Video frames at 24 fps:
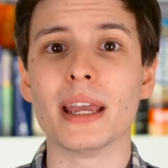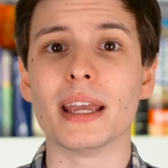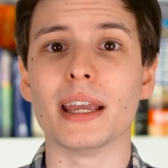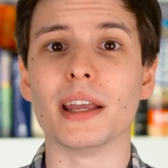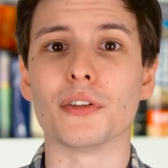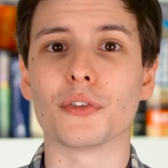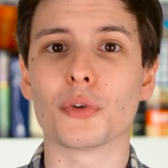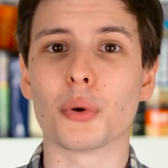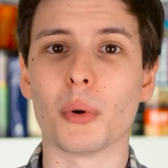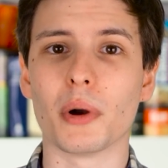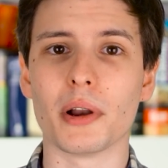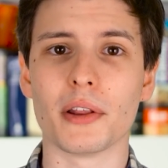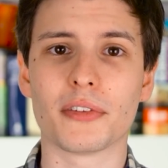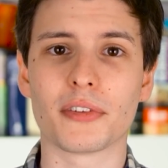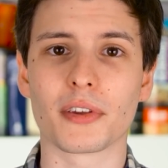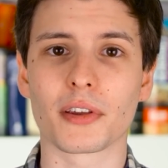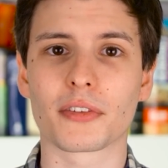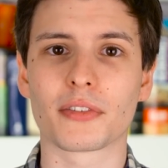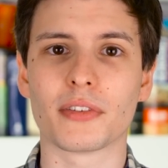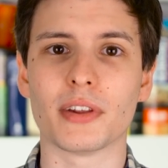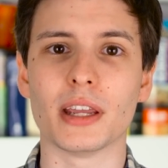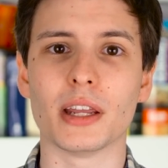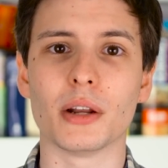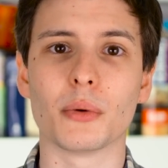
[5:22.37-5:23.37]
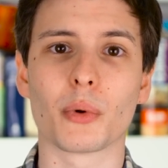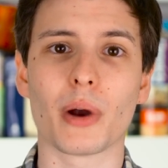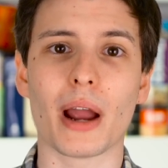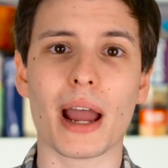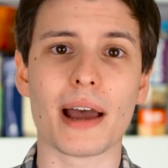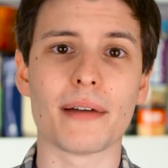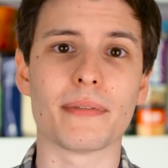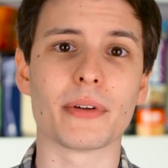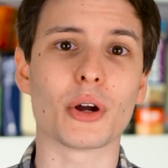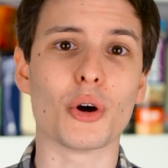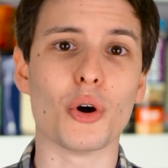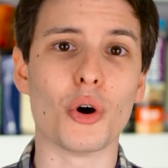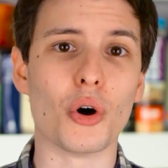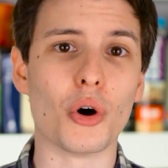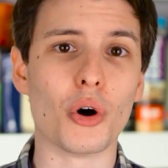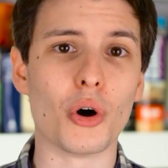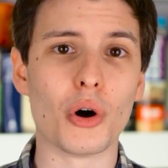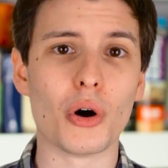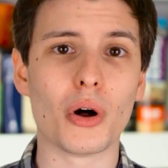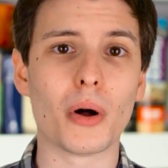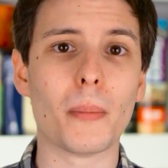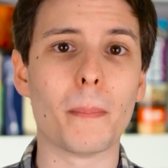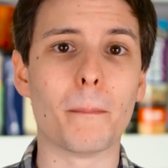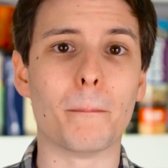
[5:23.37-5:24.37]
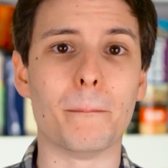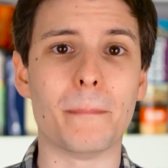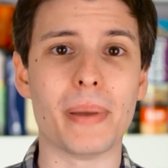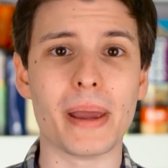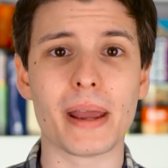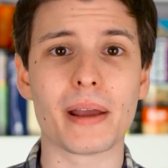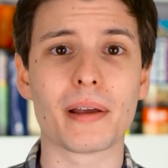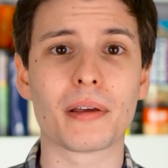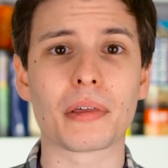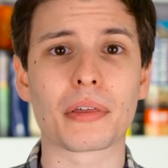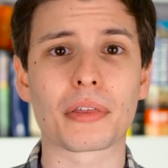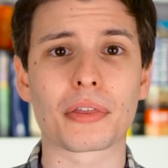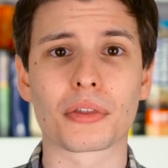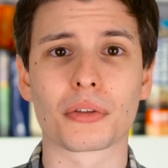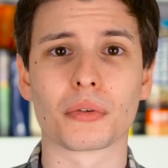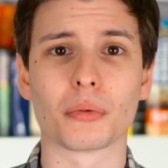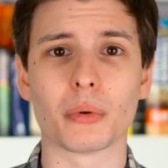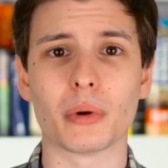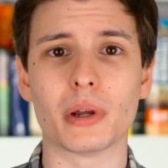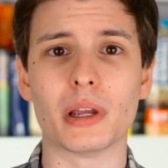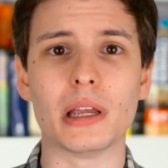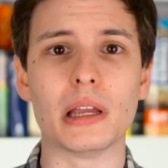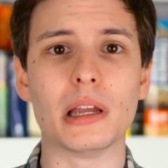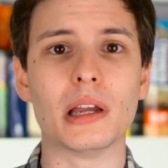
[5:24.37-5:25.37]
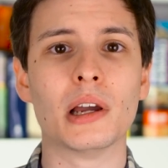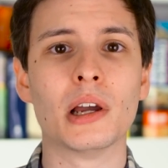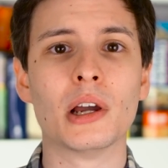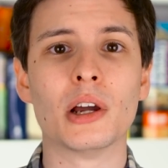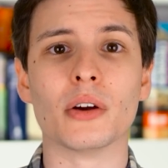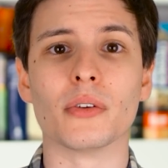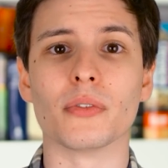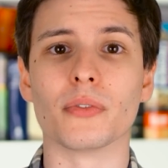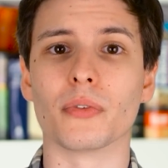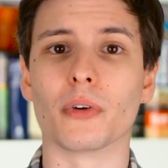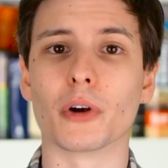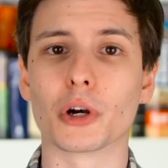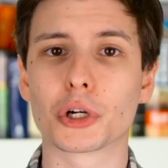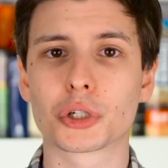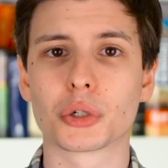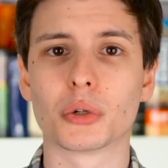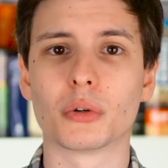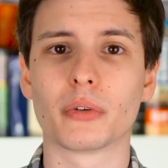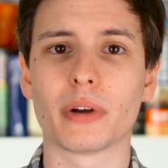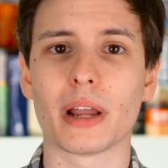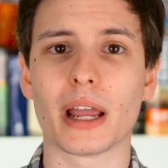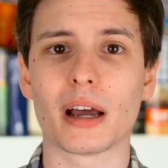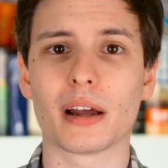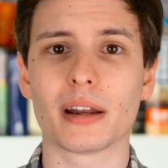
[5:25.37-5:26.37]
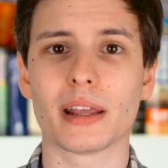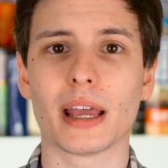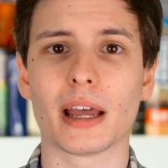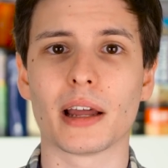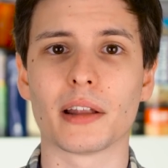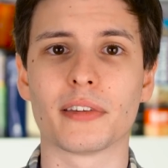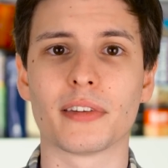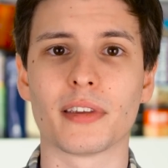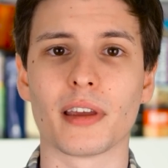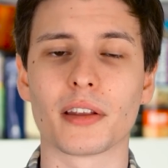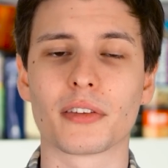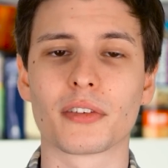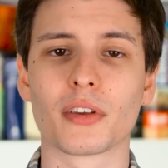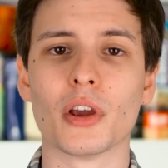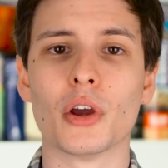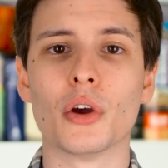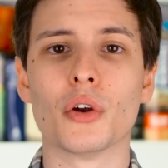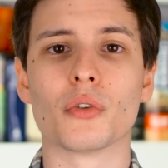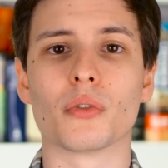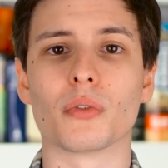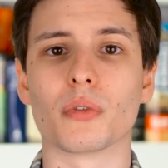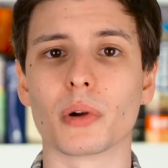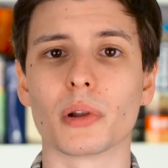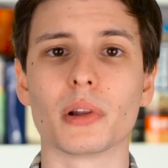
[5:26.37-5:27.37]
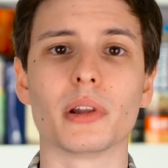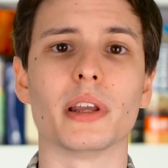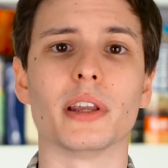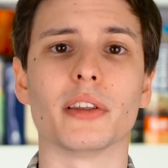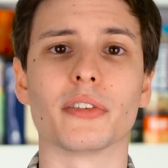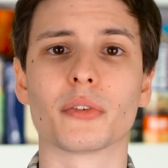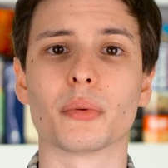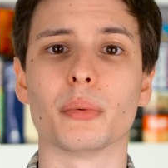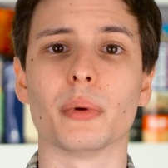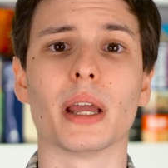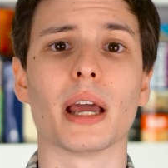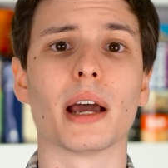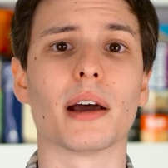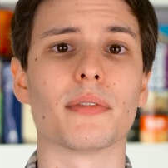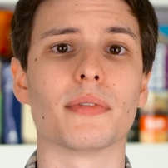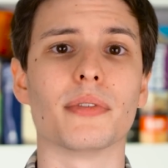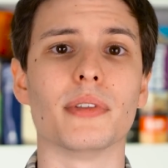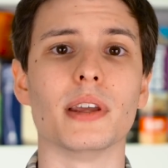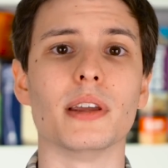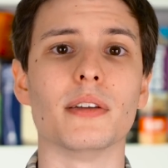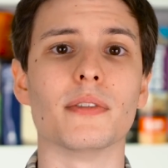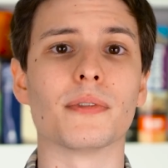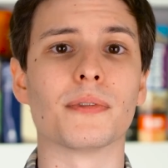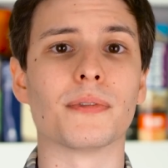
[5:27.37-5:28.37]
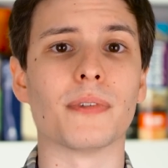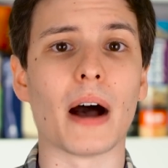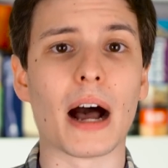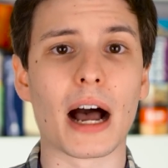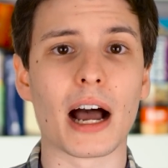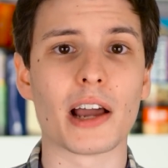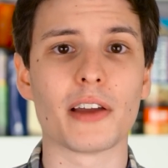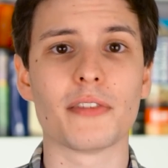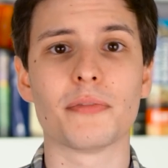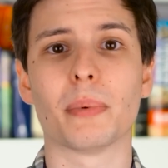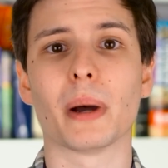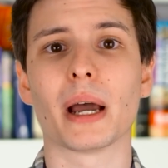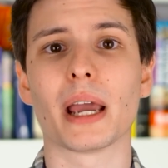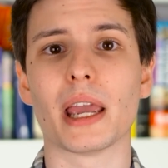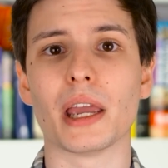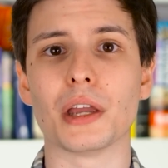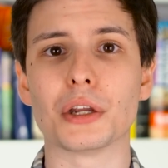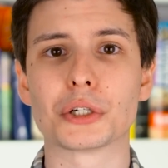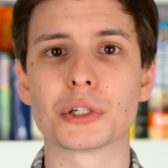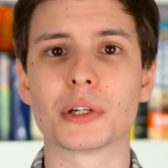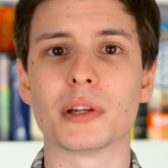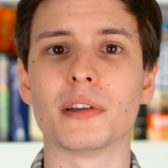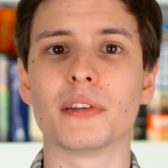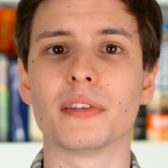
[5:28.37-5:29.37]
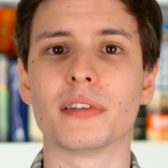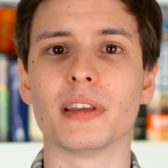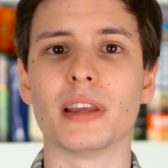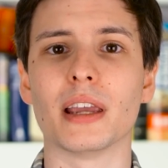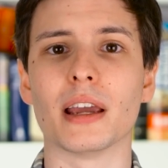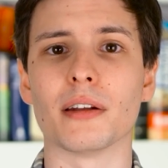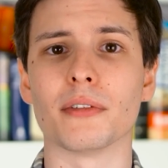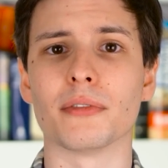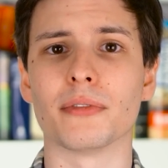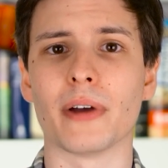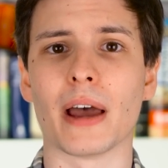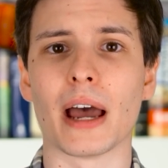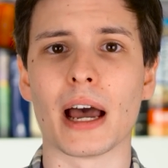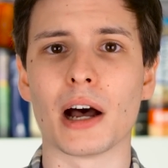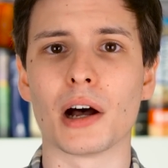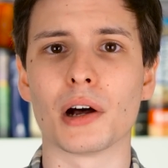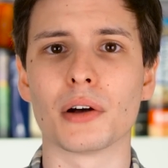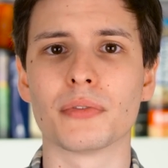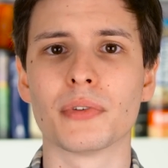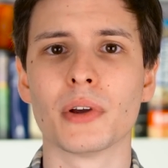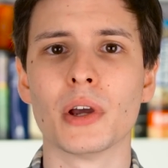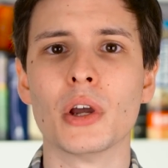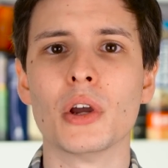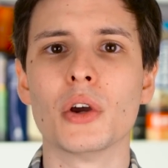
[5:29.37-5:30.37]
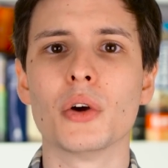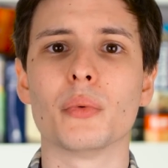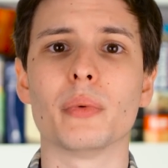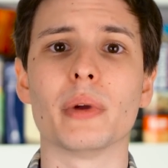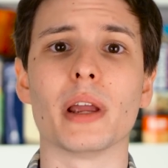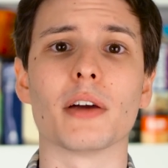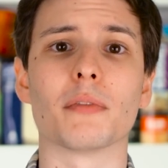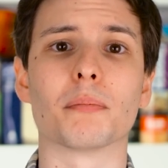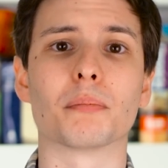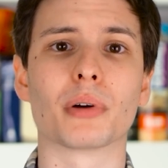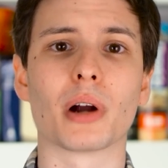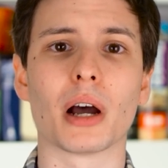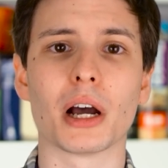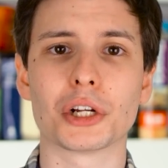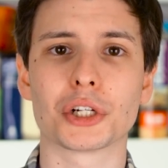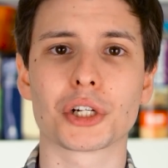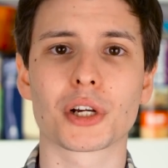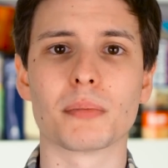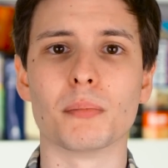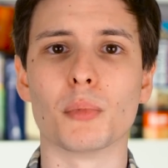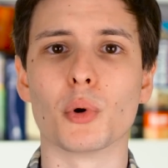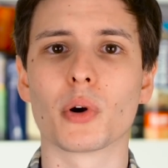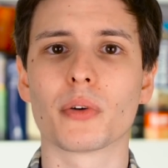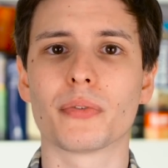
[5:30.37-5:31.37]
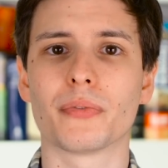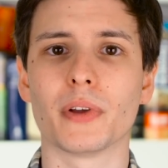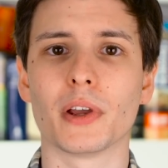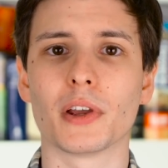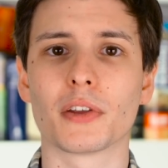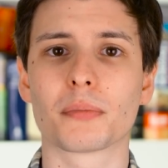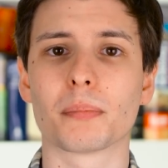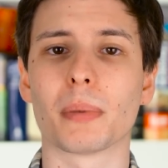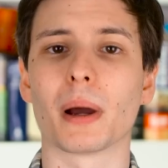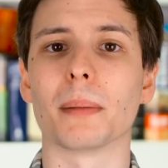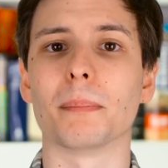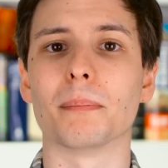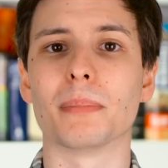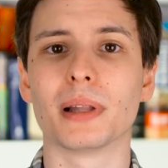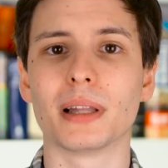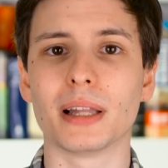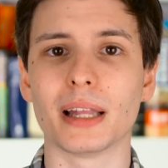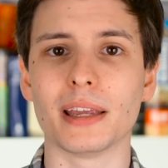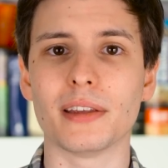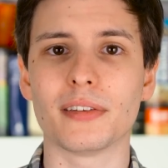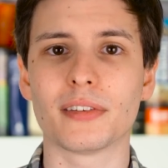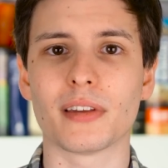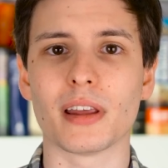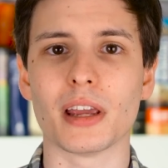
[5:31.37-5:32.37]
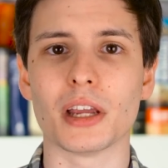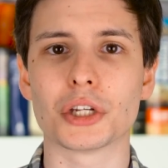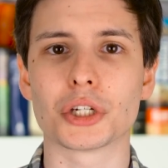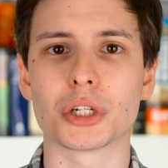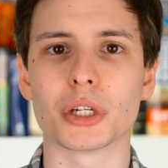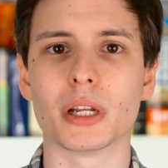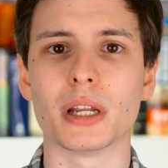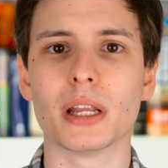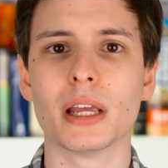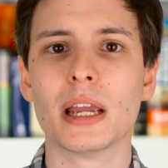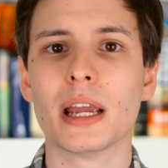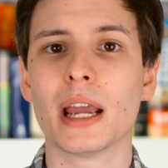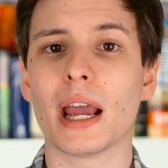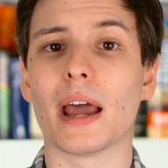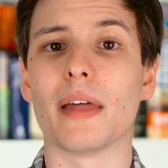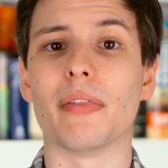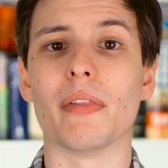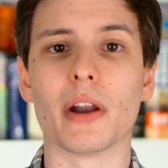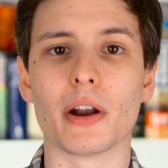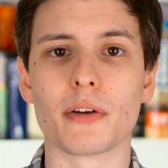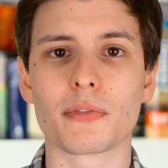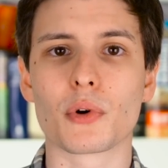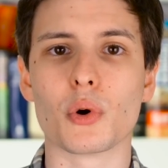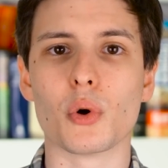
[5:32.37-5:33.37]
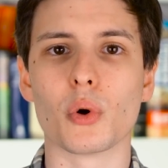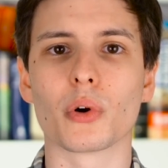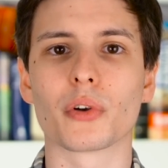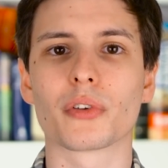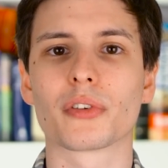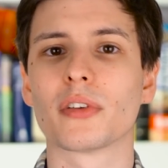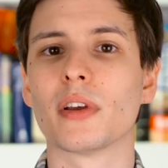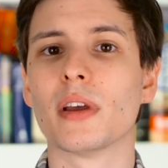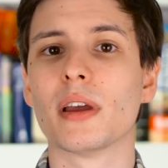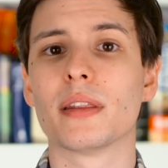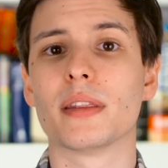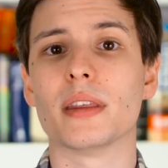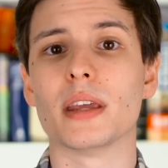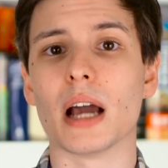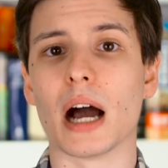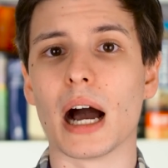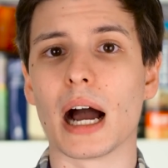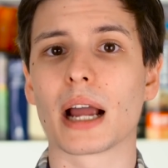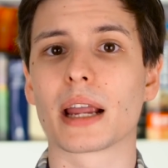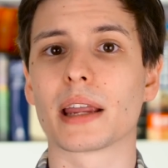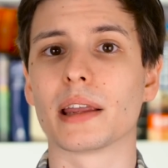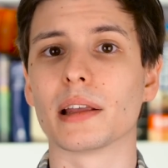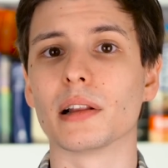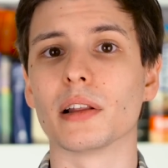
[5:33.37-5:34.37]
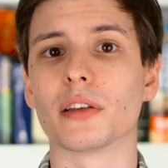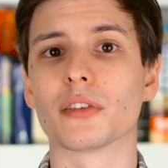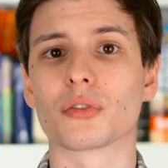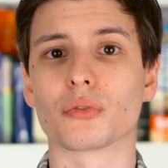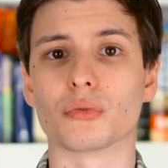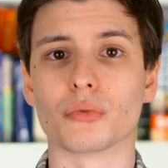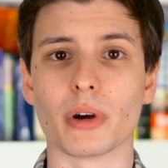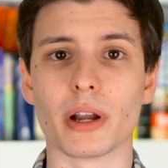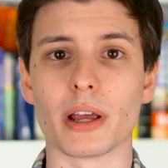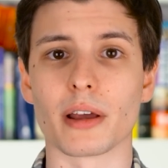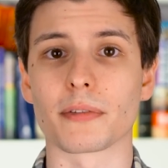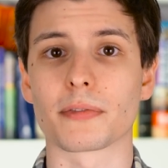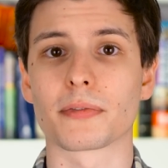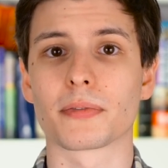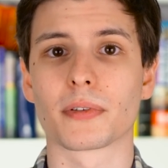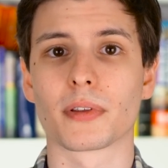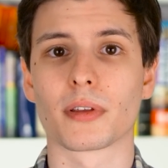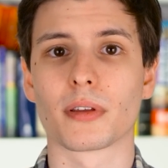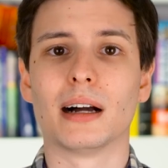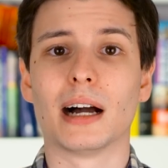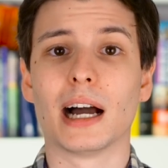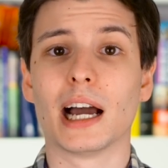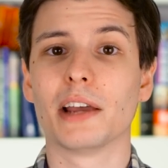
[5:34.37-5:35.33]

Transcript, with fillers: In 2016, we're having all big three virtual reality headsets released. We have the Vive by HTC and Valve, we have Project Morpheus by PlayStation, and then of course the Oculus Rift.